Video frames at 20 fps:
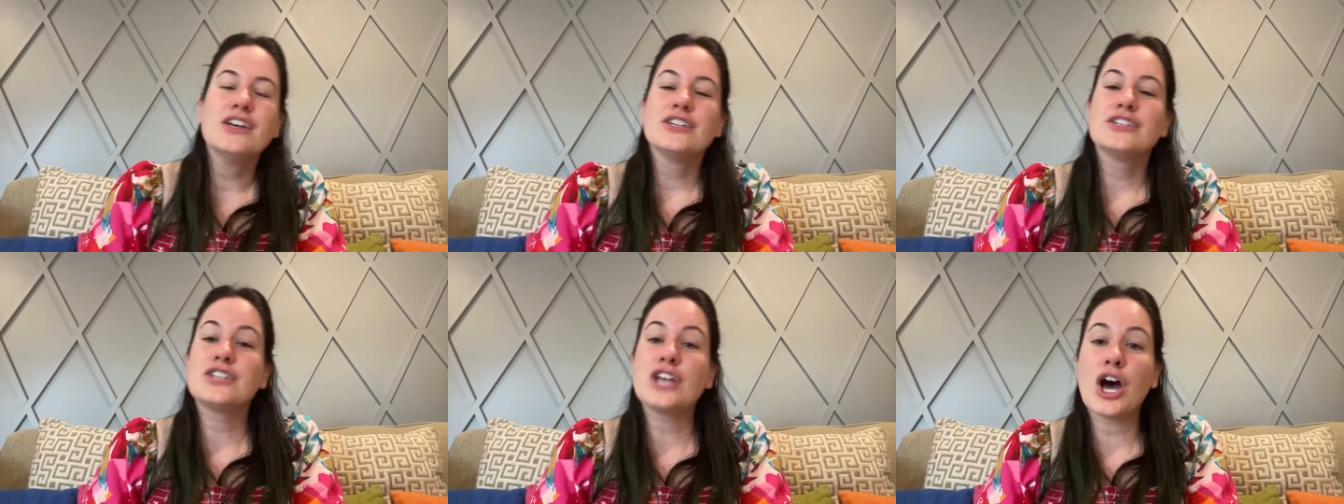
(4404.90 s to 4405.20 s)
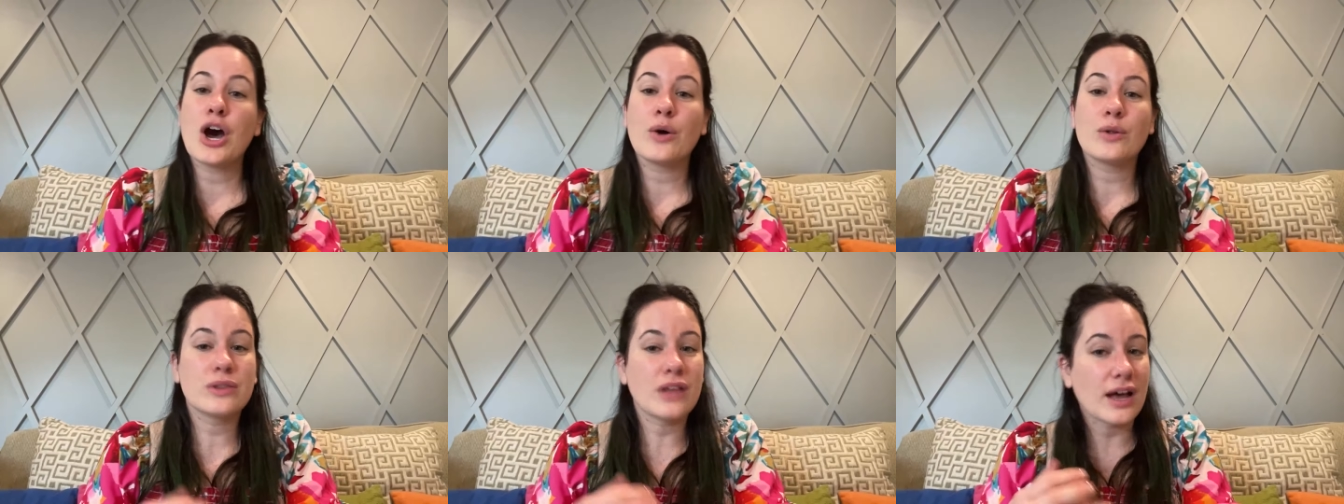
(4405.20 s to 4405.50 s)

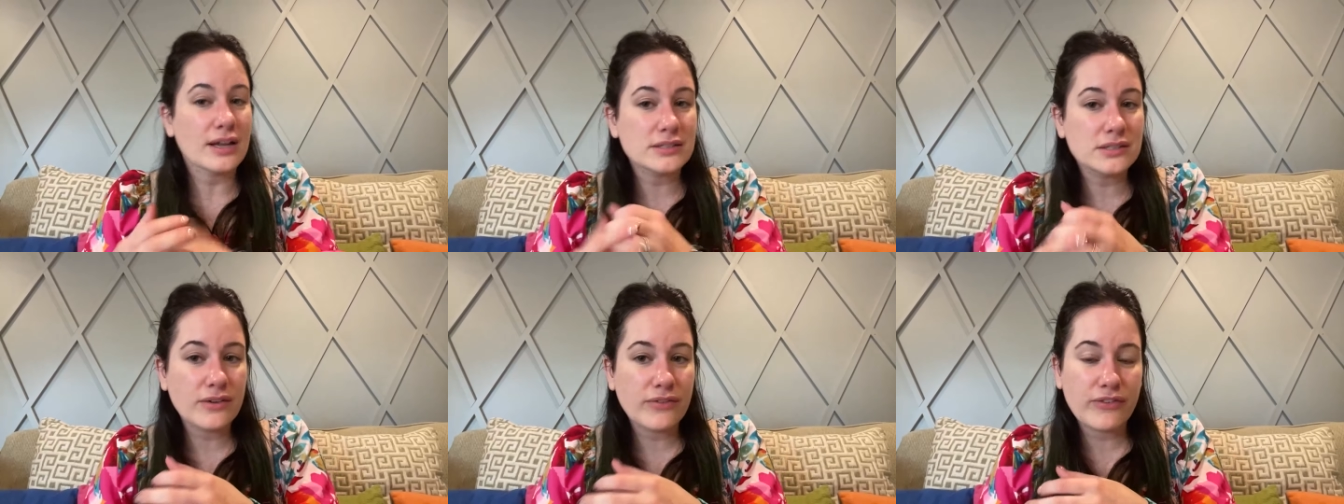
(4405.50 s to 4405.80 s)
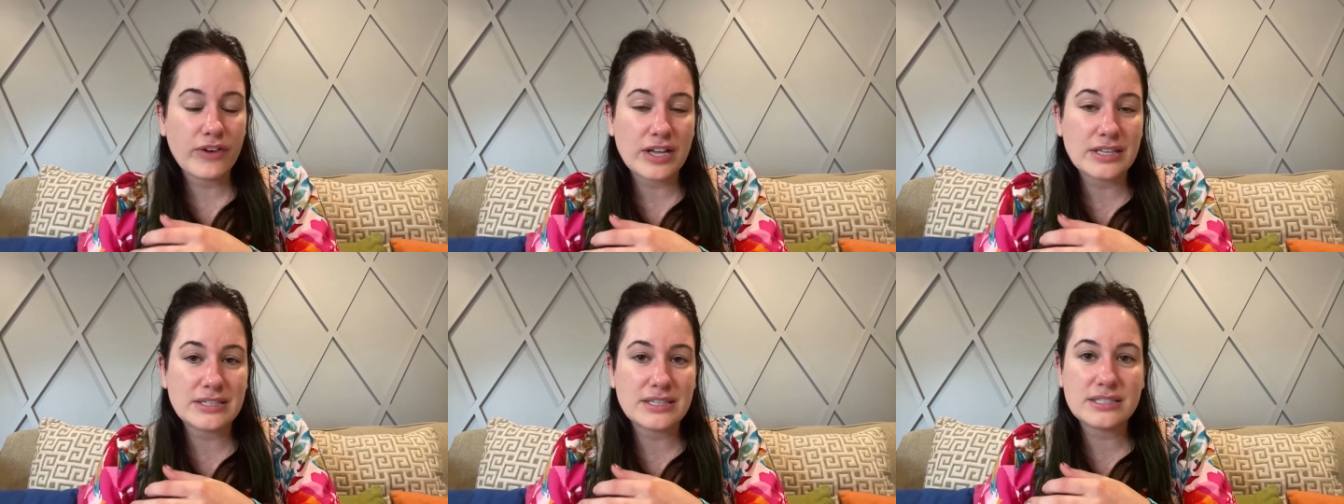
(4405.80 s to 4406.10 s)
So lots of
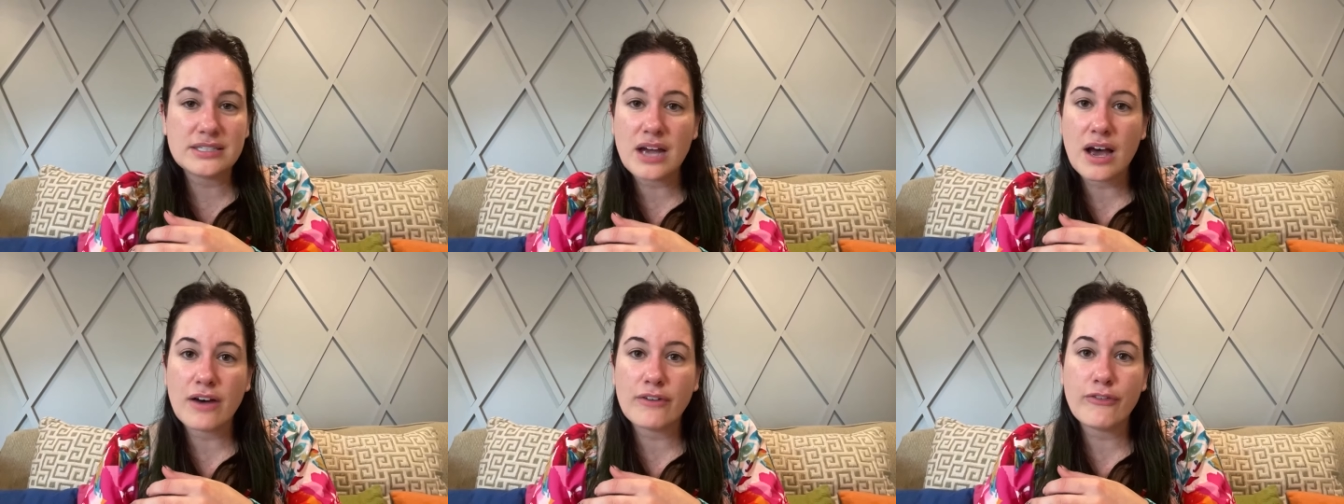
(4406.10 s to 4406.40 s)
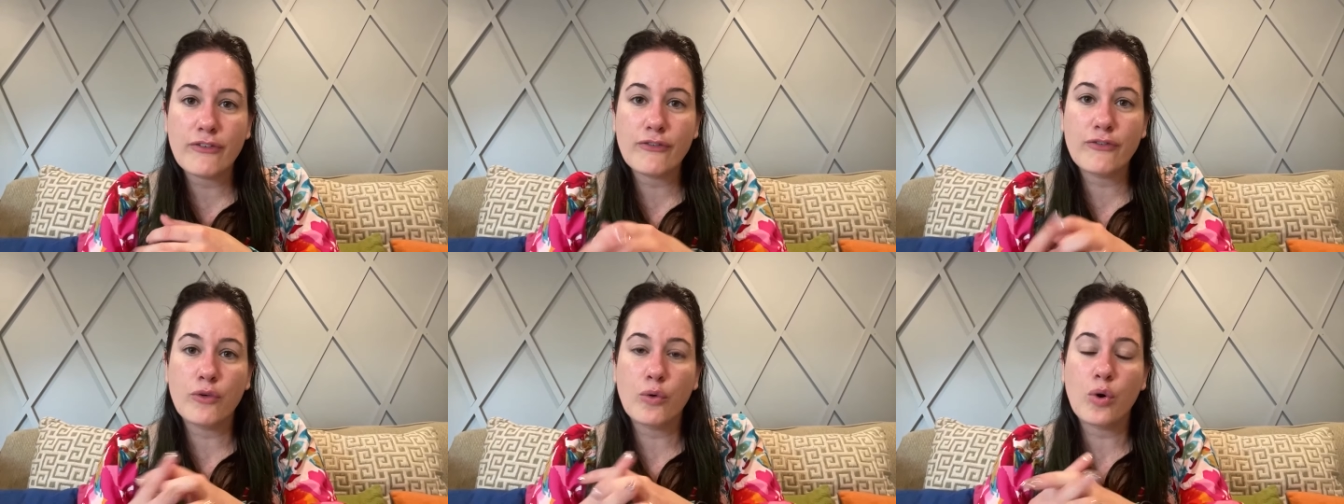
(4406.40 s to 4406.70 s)
fun
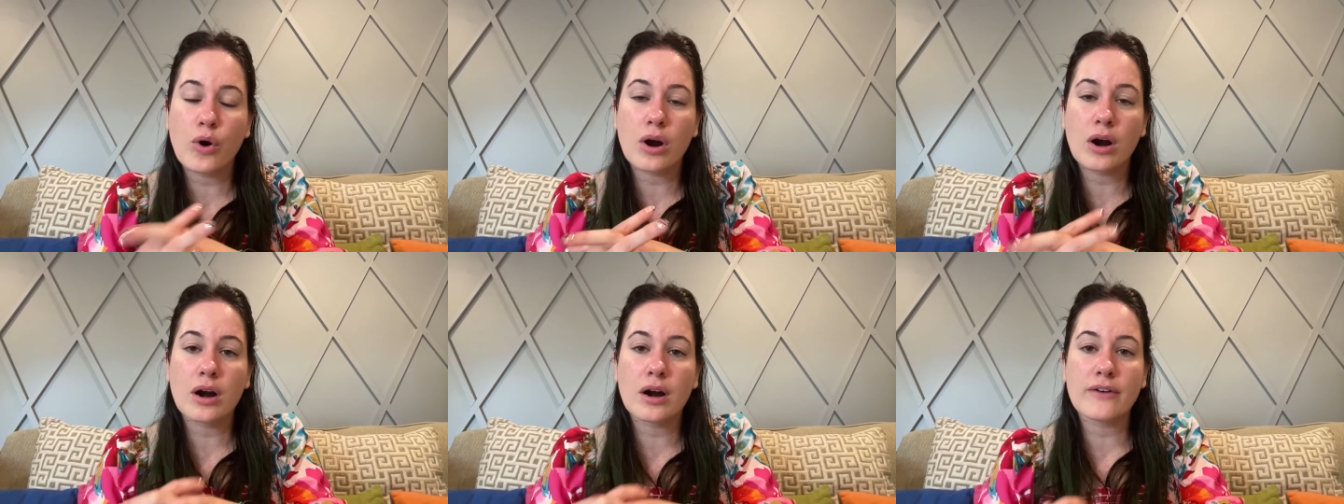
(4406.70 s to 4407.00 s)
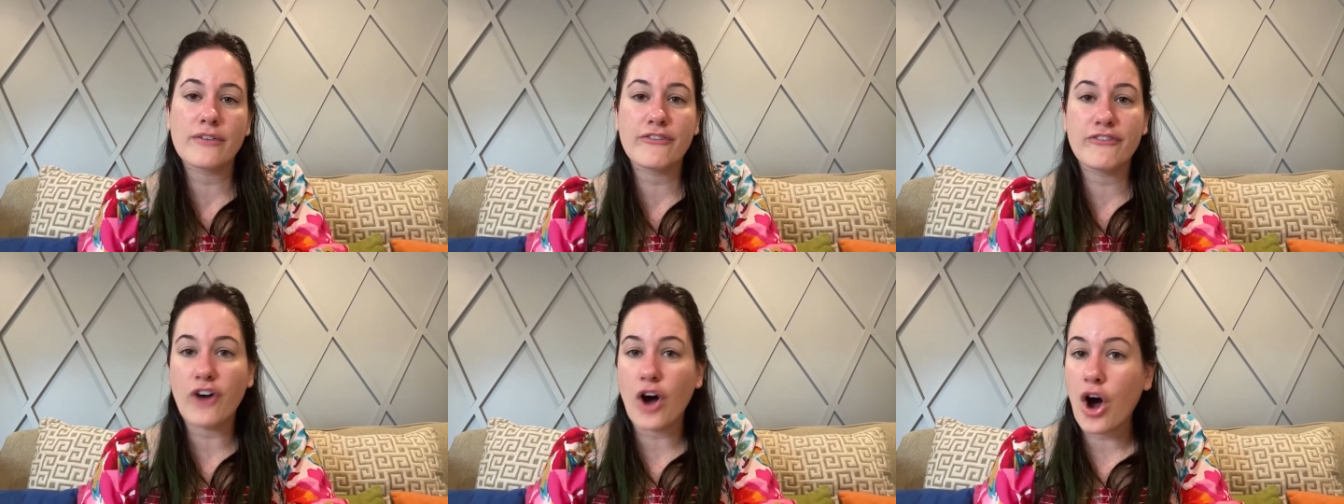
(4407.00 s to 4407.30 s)
stuff
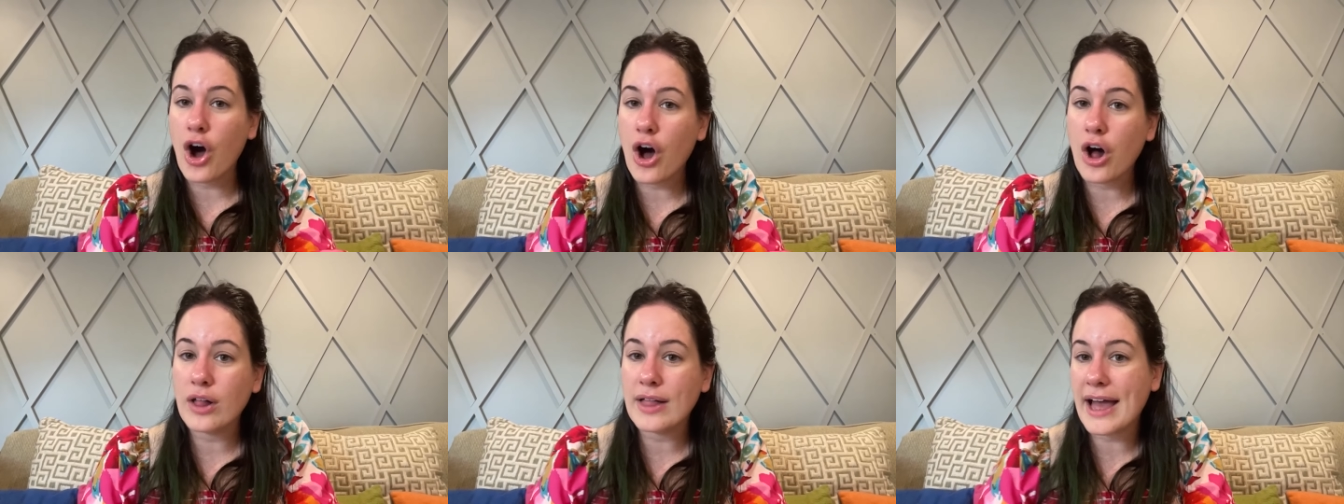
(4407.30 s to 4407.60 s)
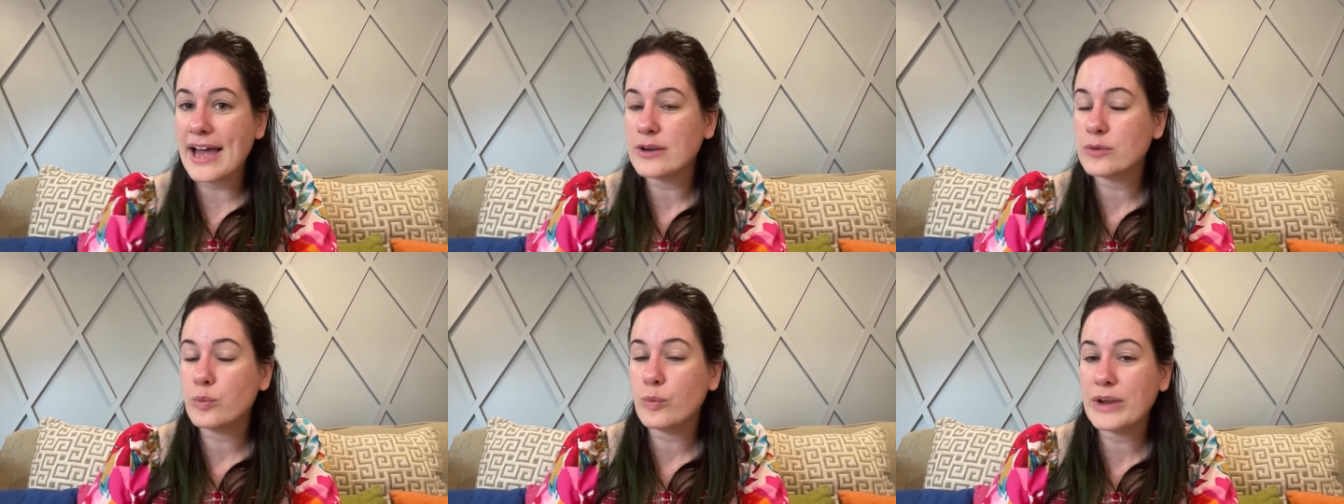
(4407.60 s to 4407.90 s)
for fall
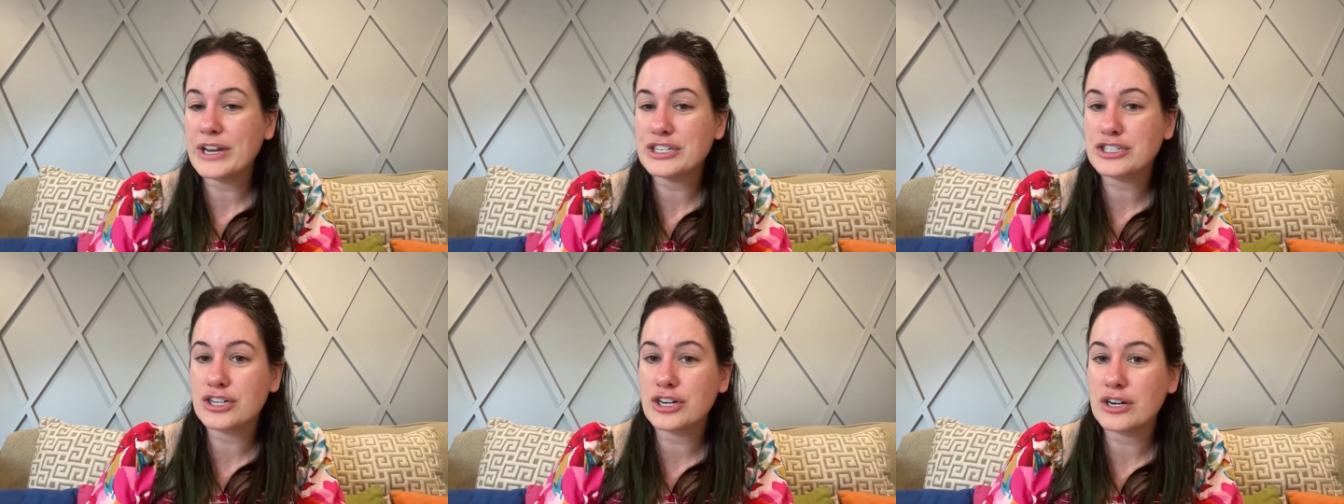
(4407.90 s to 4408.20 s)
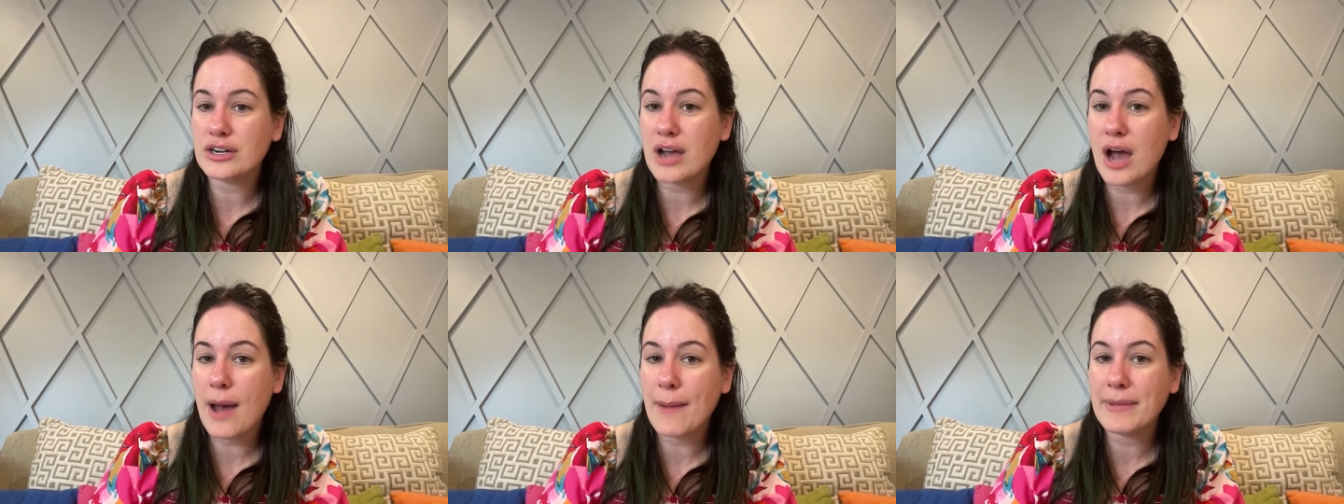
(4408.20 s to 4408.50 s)
and
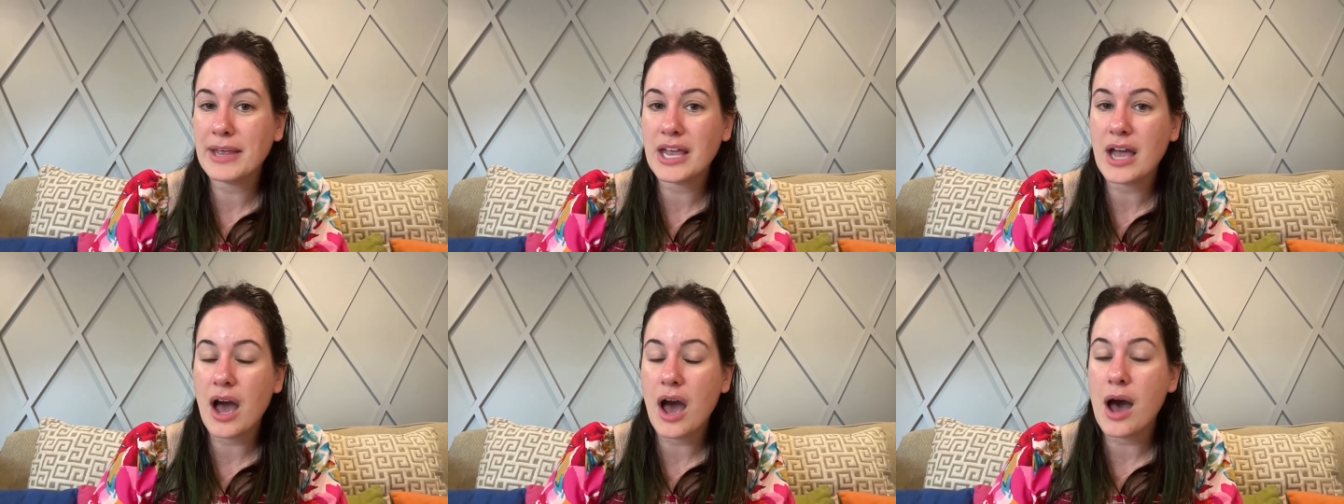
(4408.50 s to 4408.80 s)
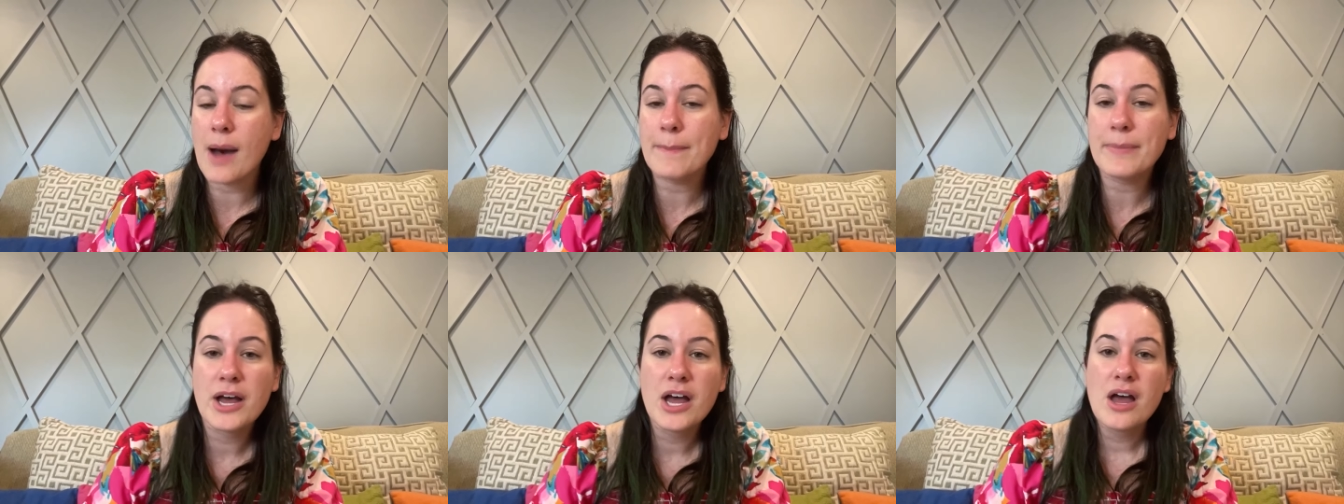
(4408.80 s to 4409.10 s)
winter coming
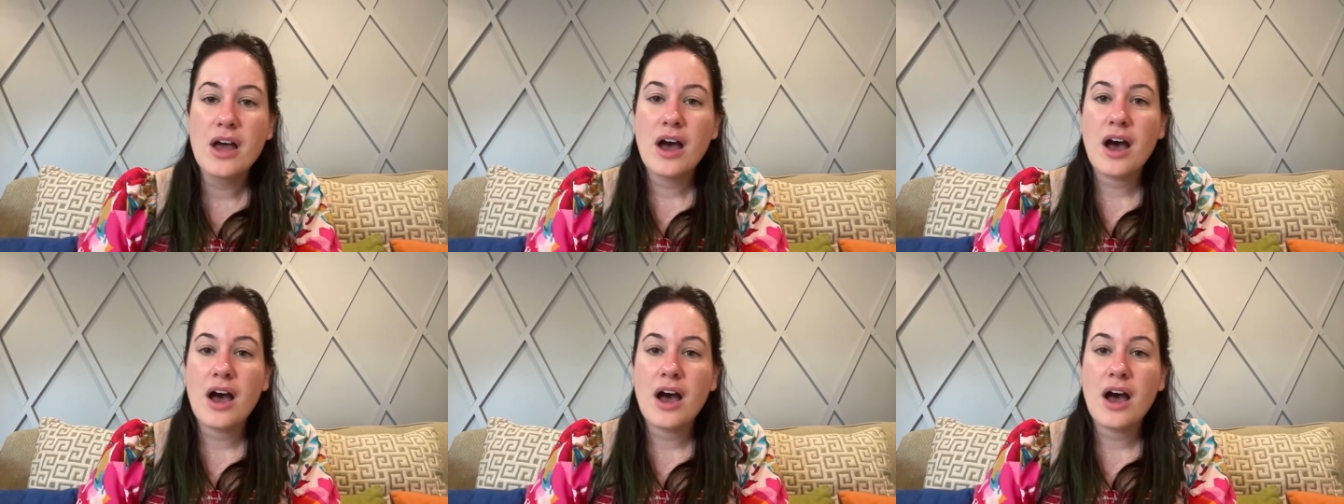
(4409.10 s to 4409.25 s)
up.